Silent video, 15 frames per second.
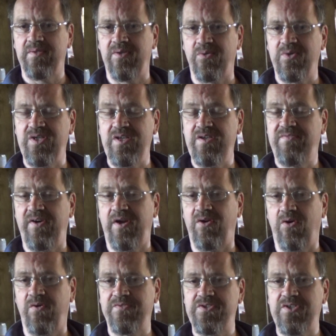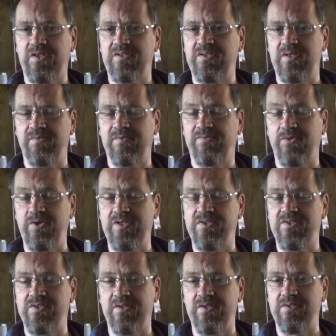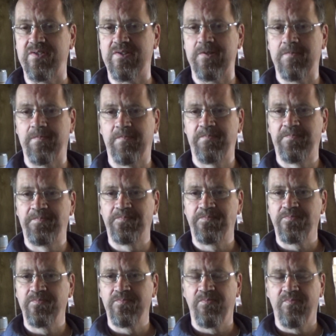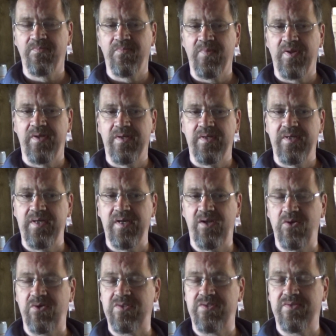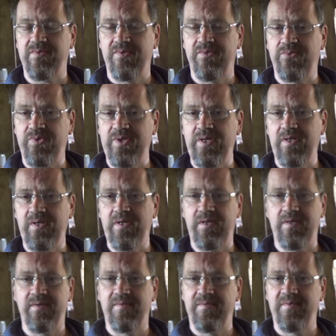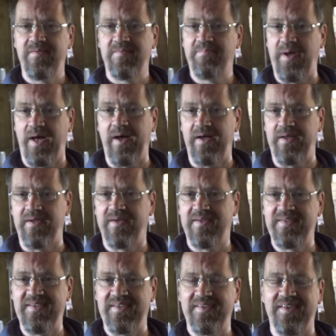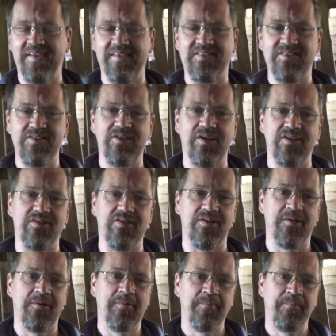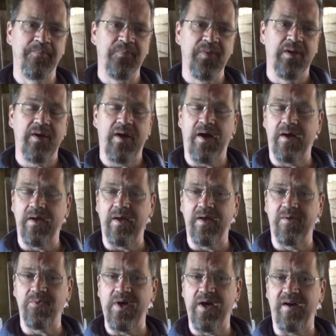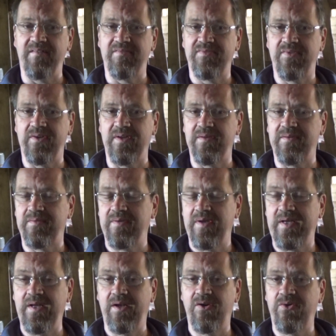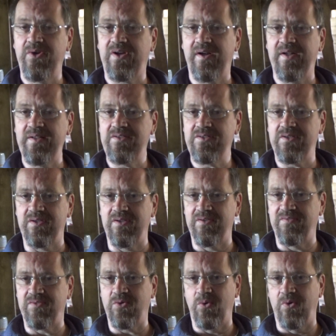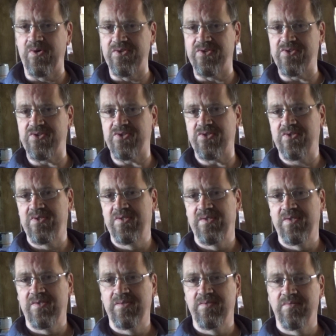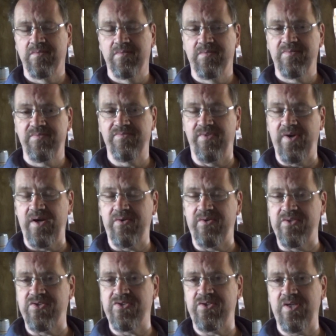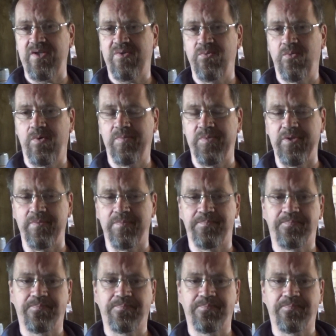you know, Guy Verhofstadt, for instance. He looks really bad. Yes, he does. We have Hillary Clinton, of course. Very sick woman.